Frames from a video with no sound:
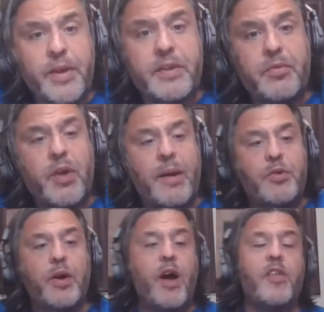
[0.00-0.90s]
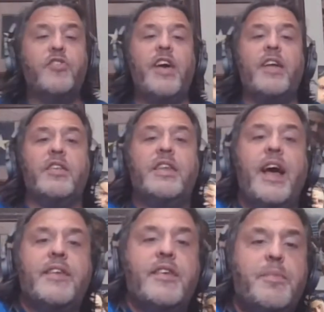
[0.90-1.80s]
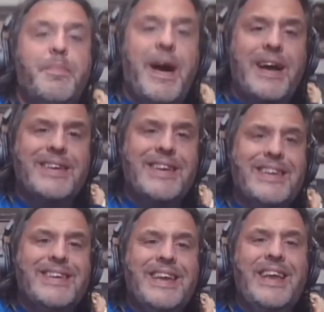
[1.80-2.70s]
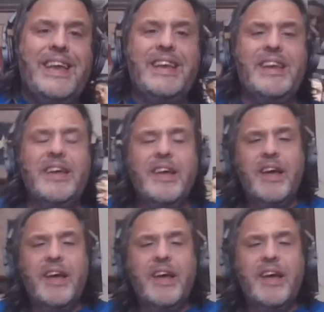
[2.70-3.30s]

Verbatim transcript: please subscribe to our other channel, Texas Boxing Scene.